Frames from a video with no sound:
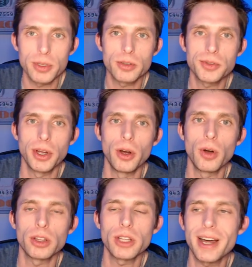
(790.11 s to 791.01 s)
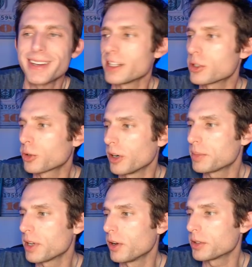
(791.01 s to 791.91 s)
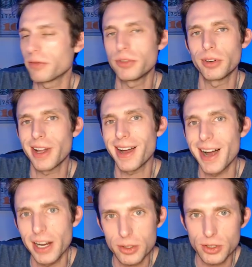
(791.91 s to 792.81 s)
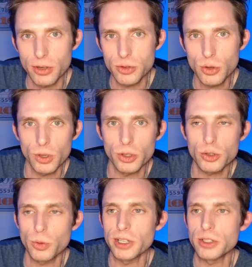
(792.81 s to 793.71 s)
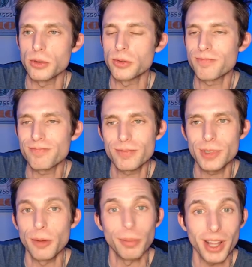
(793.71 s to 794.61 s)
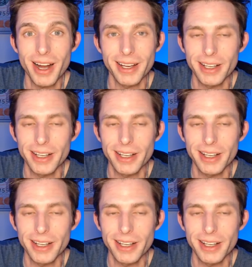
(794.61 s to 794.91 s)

So a lot of these cryptos, if you're not ISO 20022 compliant,